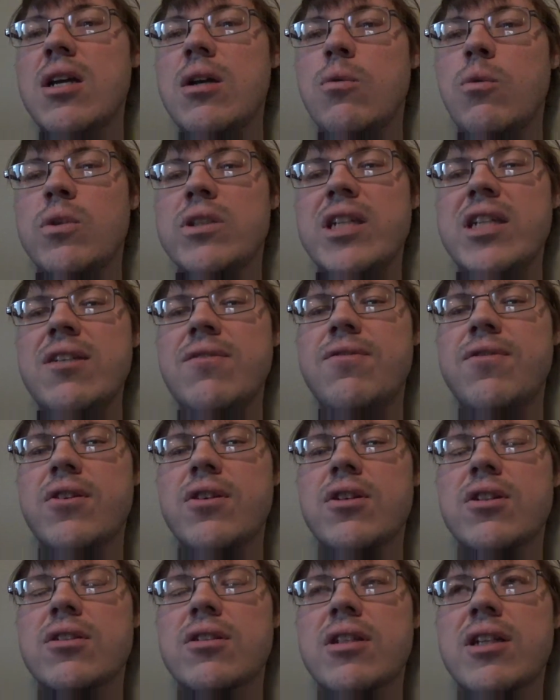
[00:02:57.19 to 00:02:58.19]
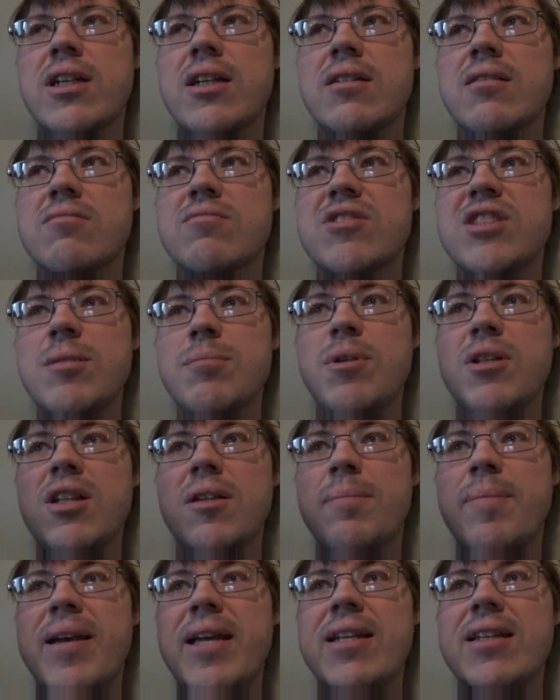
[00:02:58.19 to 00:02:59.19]
was in for a simple
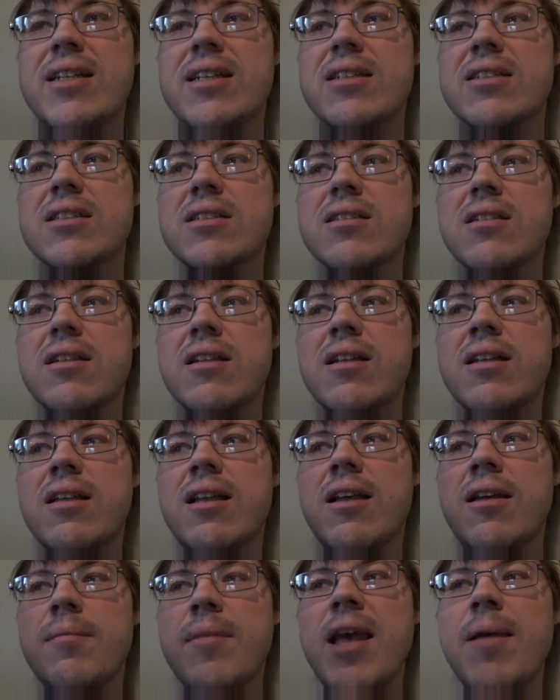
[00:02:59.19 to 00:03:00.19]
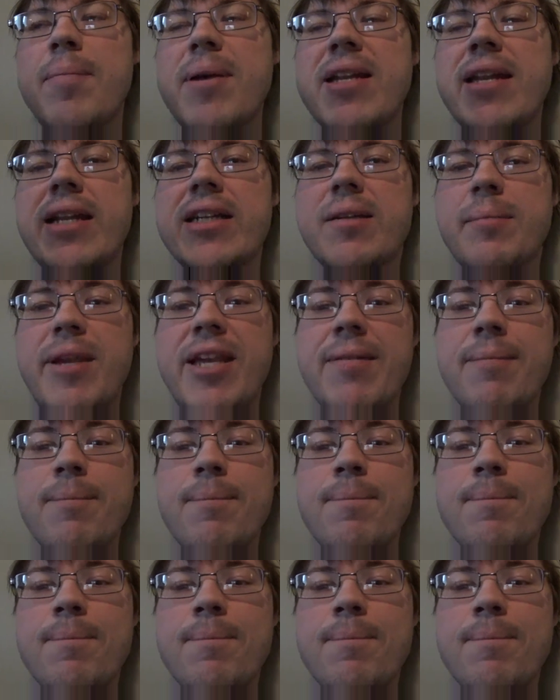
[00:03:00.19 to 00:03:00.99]
appendix uh, uh, appendectomy.